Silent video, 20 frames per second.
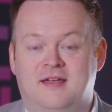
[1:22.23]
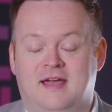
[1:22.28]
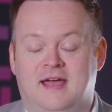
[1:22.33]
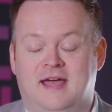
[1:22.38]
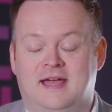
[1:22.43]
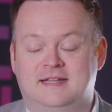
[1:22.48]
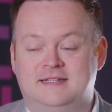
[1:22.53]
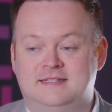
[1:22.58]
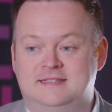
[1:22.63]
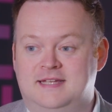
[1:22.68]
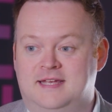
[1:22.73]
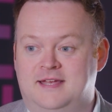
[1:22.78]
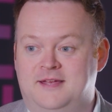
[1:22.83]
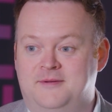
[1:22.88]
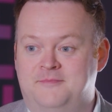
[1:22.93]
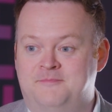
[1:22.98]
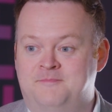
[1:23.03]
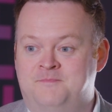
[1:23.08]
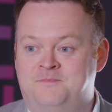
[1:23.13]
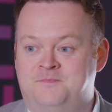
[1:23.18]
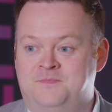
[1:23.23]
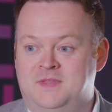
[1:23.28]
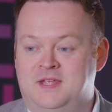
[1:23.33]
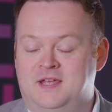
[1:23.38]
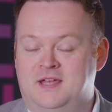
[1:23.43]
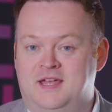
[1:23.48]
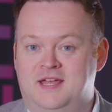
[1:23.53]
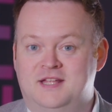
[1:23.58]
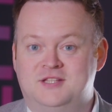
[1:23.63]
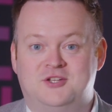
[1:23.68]
and um,
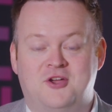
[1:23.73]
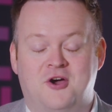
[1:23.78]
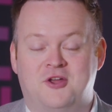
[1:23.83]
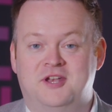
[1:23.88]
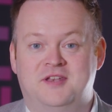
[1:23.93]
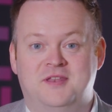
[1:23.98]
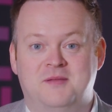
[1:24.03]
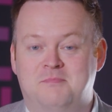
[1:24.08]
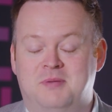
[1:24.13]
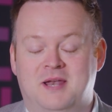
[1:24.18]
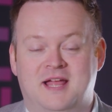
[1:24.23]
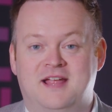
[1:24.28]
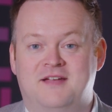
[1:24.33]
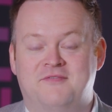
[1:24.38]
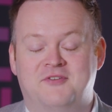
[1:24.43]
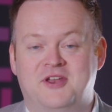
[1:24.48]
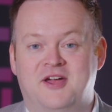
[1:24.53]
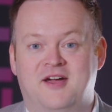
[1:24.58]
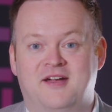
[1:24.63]
it's gone in the blink of an